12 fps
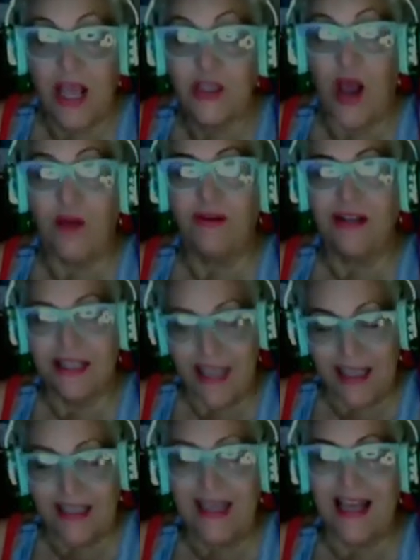So I'm going to
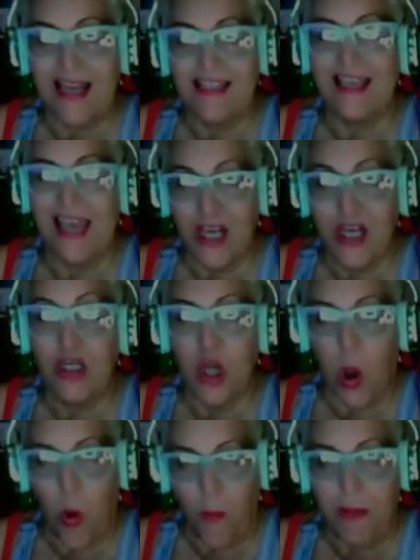take that as a
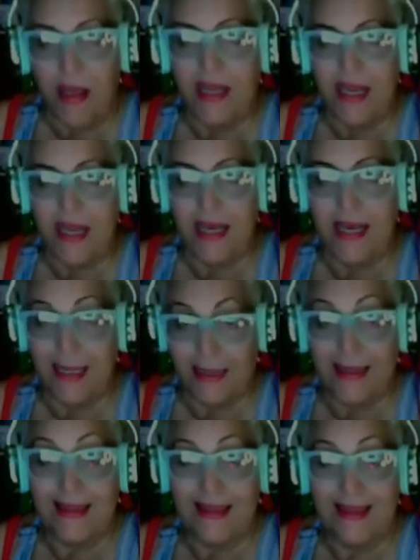good omen.
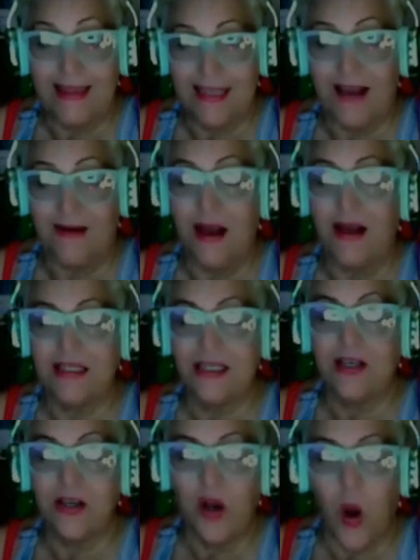Yeah, as
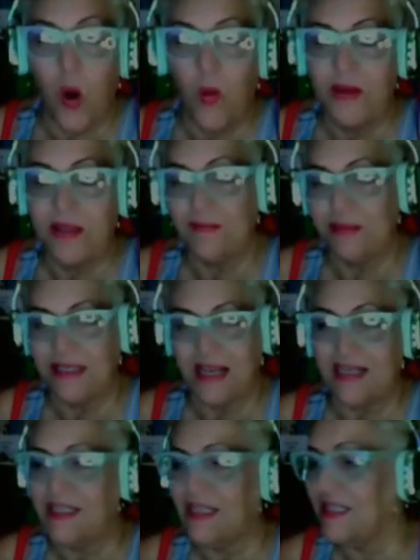a good omen. Because
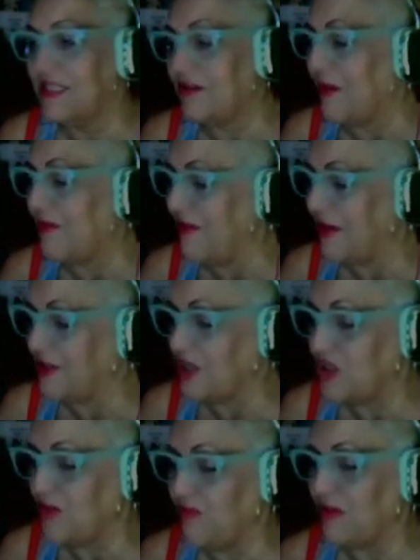like I said, these are my
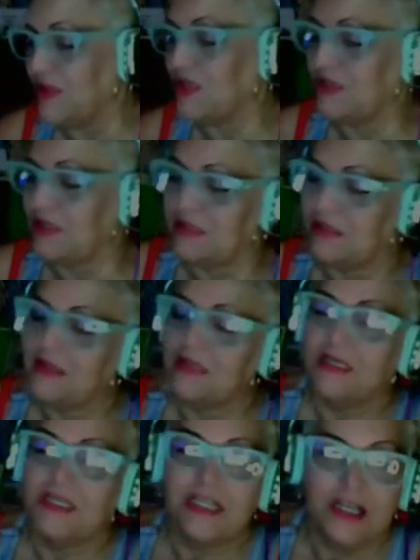foundation pigeons,
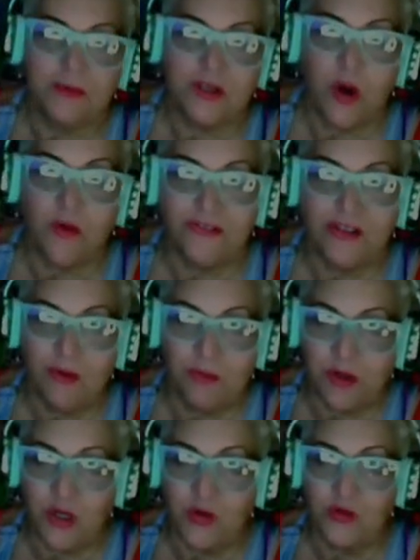which hopefully will
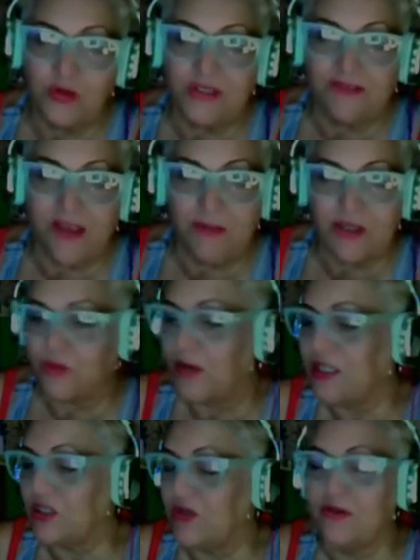produce famous
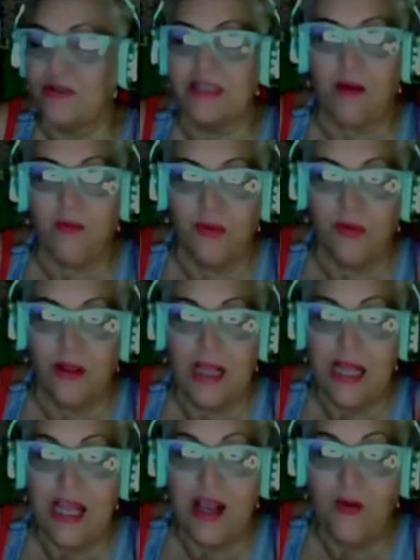racers that will
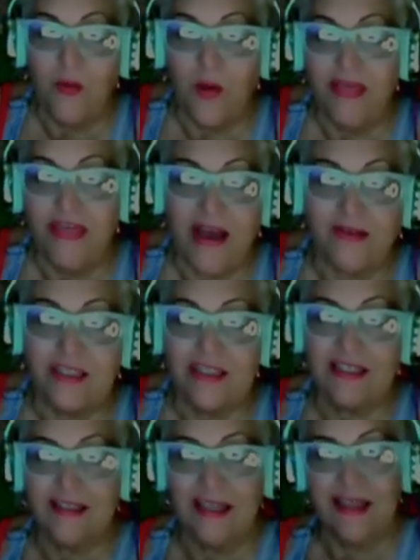win
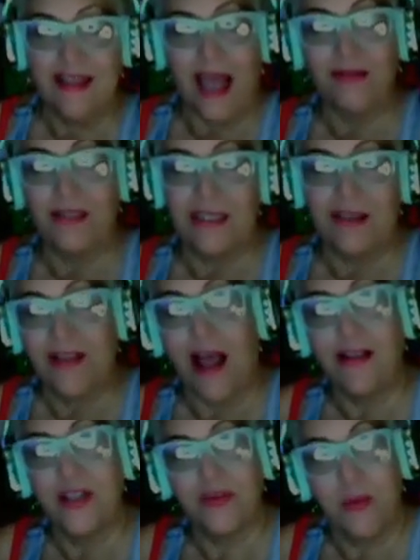thousands and thousands of
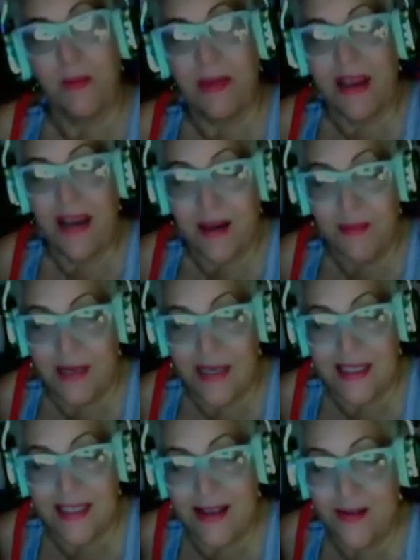dollars for me and anybody
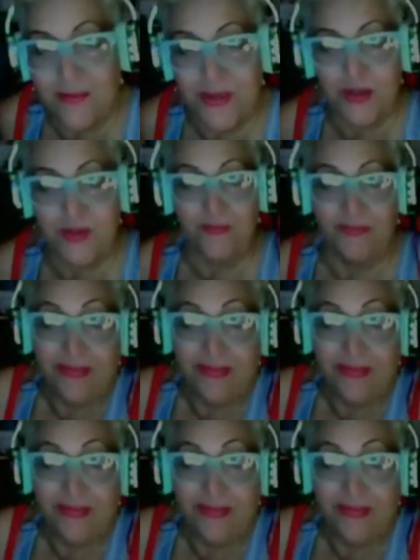I sell them to.